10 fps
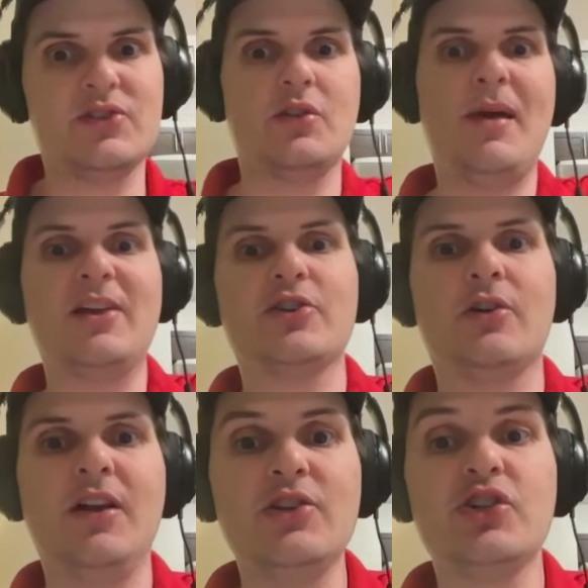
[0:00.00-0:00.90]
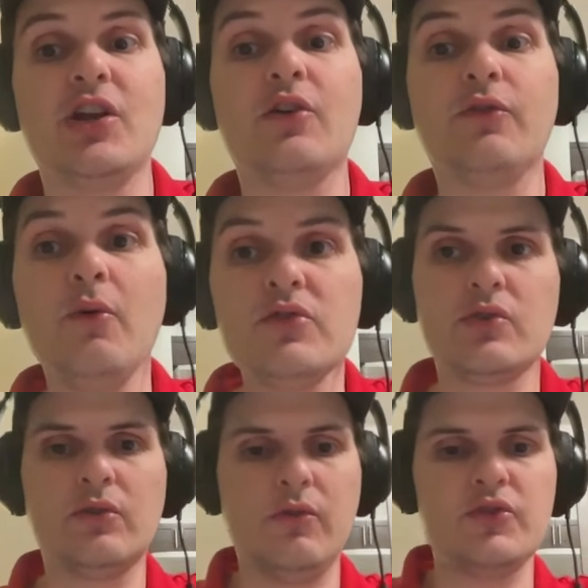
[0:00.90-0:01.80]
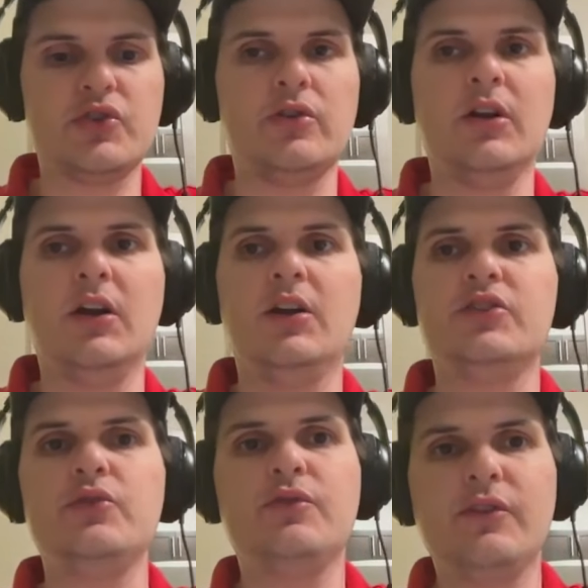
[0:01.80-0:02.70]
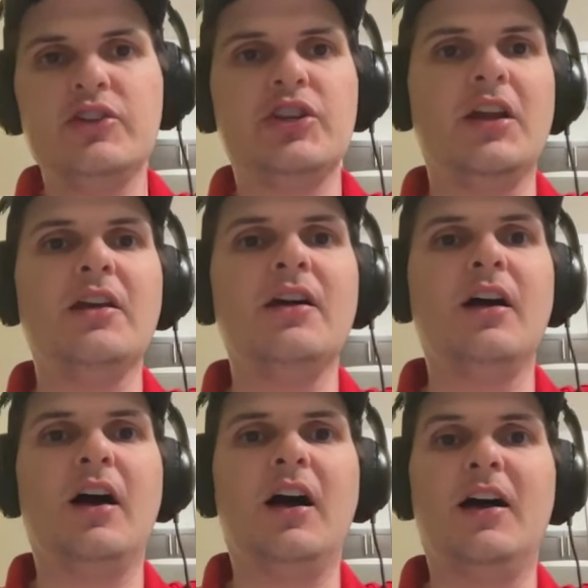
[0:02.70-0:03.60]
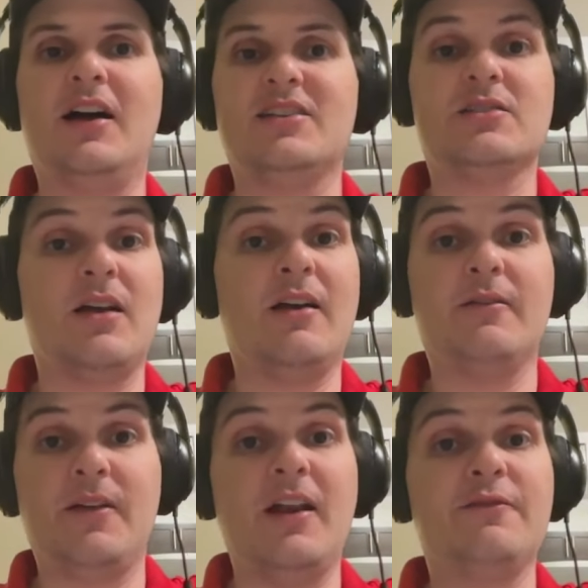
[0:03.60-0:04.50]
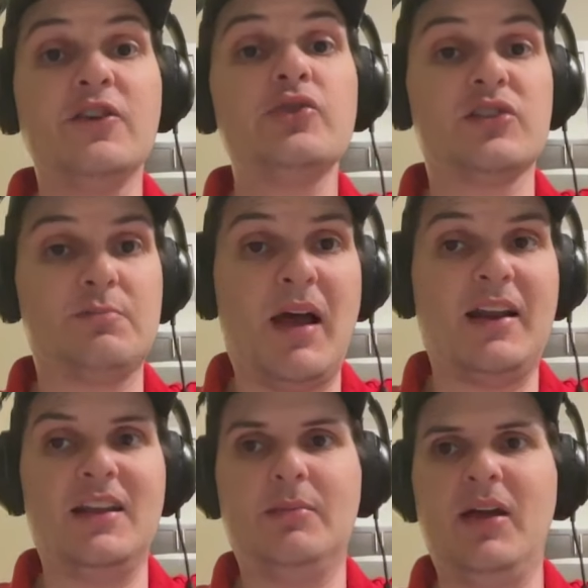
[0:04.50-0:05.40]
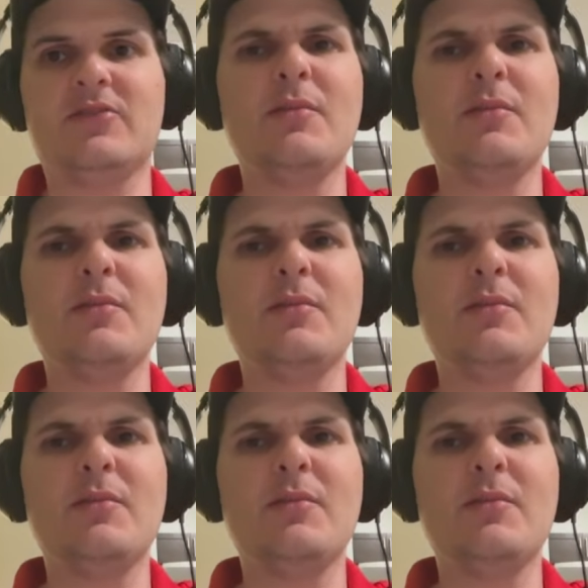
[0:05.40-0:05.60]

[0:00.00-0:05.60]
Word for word: so the Magic are inching closer and closer to clinching uh, a, a, an official spot in the playoffs.